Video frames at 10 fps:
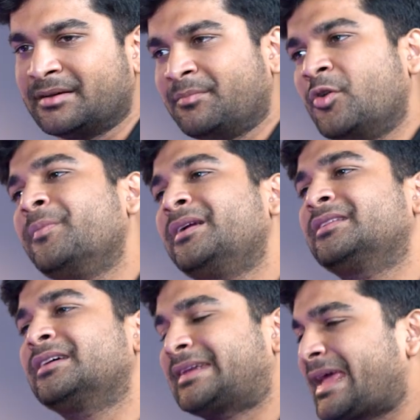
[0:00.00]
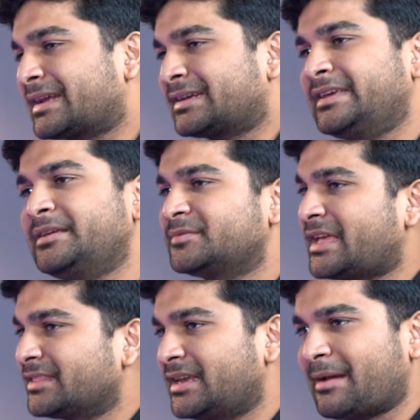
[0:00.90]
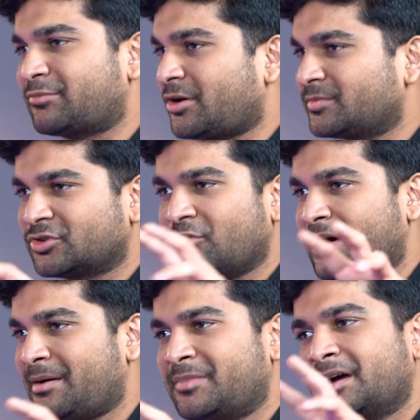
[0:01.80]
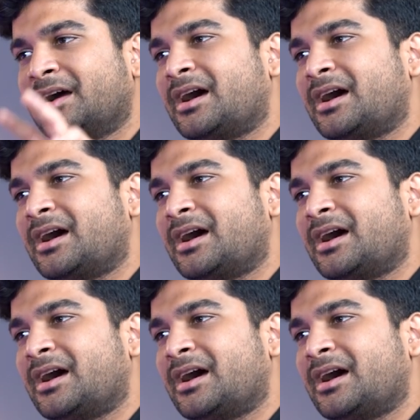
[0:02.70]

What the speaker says: the moment the tech teams and the laptops go up,